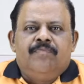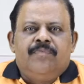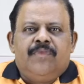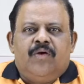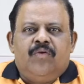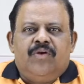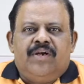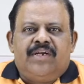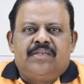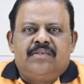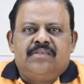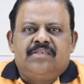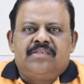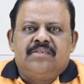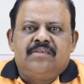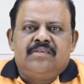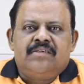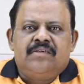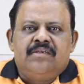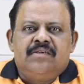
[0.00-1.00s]
Now let
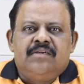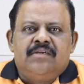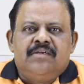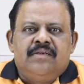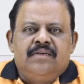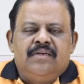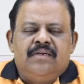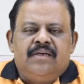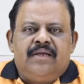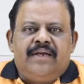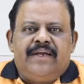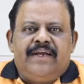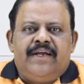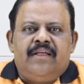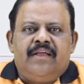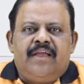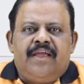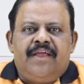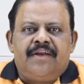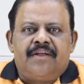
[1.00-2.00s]
us
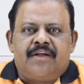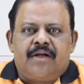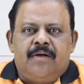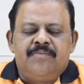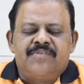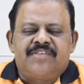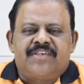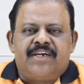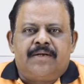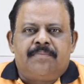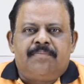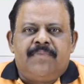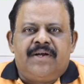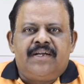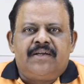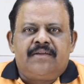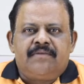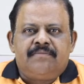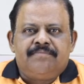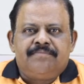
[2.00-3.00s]
read income
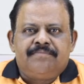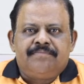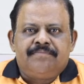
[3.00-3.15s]
statement.